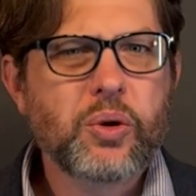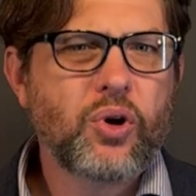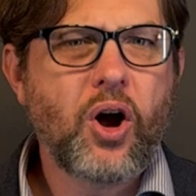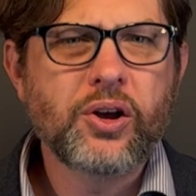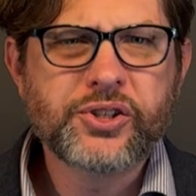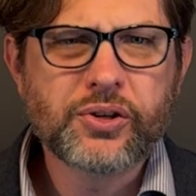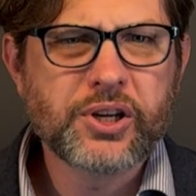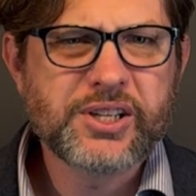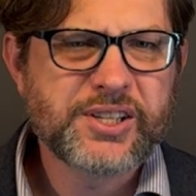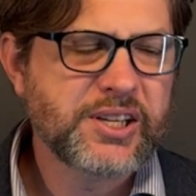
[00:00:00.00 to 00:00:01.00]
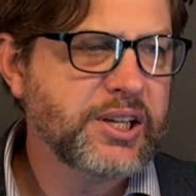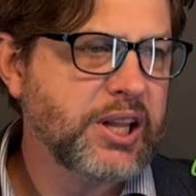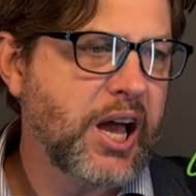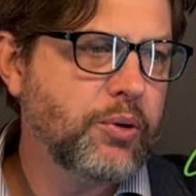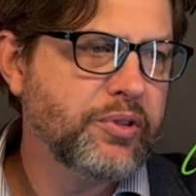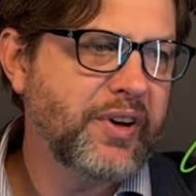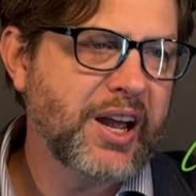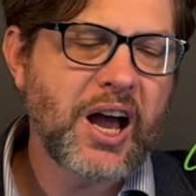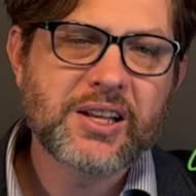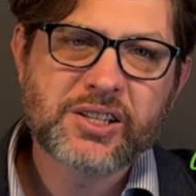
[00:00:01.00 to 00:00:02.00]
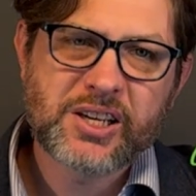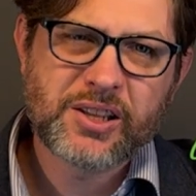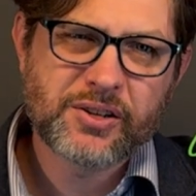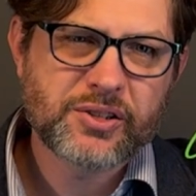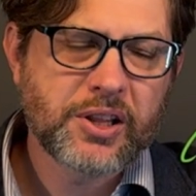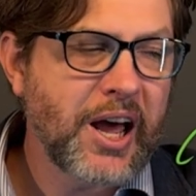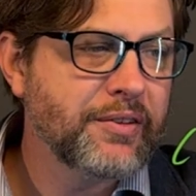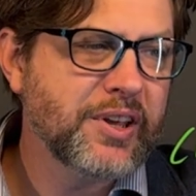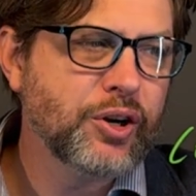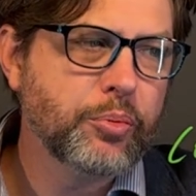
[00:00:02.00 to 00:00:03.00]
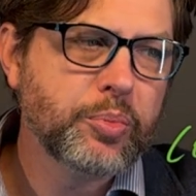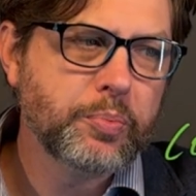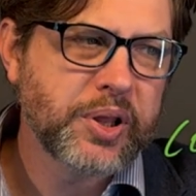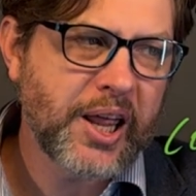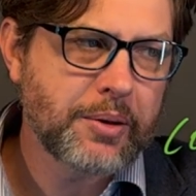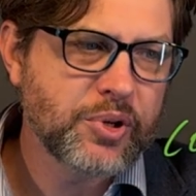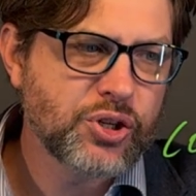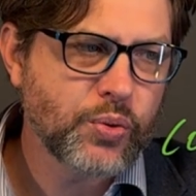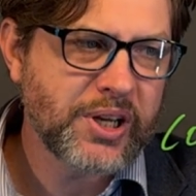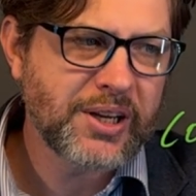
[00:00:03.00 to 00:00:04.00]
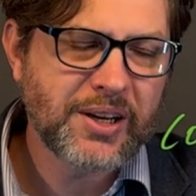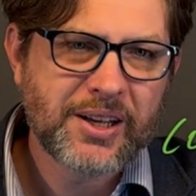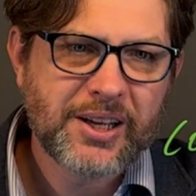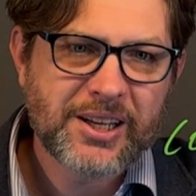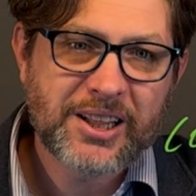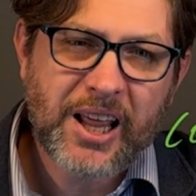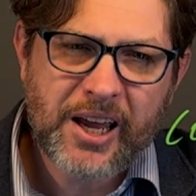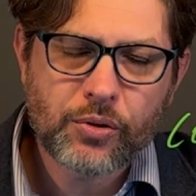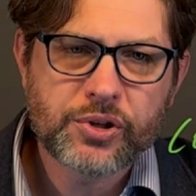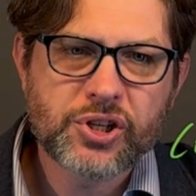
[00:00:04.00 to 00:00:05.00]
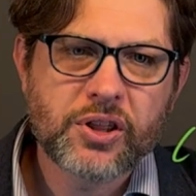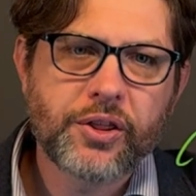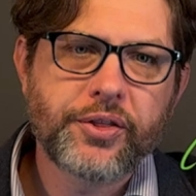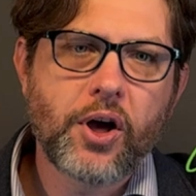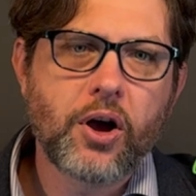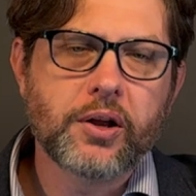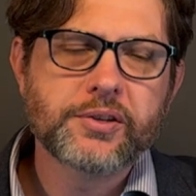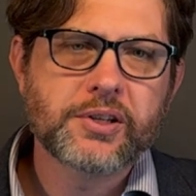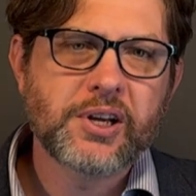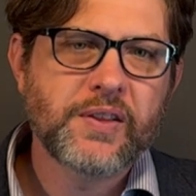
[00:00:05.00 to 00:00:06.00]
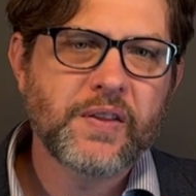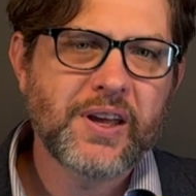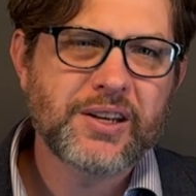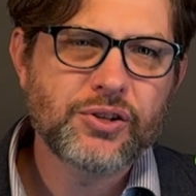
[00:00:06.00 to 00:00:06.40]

we're also going to see a lot with Vygotsky. There's a lot of interplay between language and thought, and that